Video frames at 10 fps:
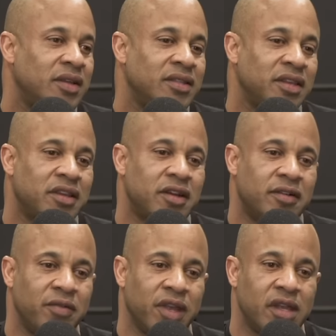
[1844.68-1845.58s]
I think
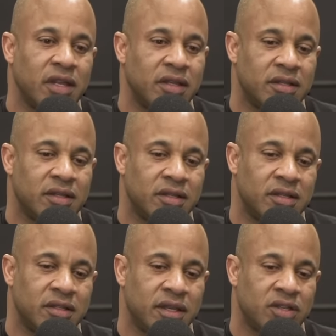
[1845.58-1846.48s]
covering the
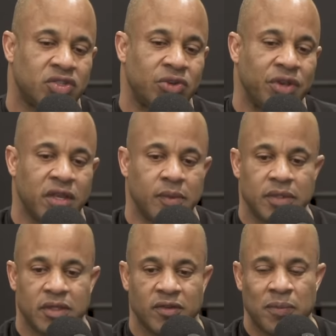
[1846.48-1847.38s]

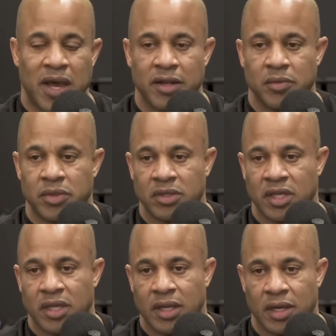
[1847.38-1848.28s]
extremes of
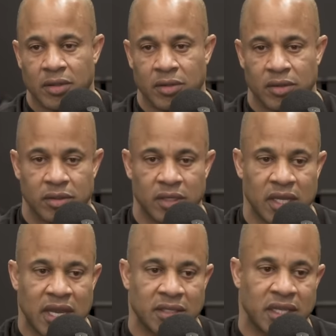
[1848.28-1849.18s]
bodybuilding and the
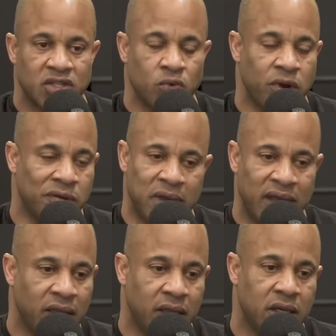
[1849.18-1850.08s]
guys that swear
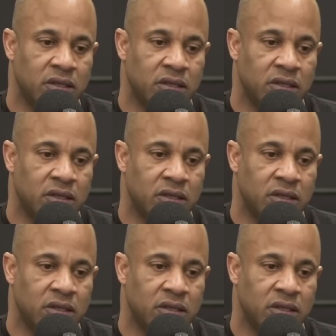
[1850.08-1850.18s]
by it,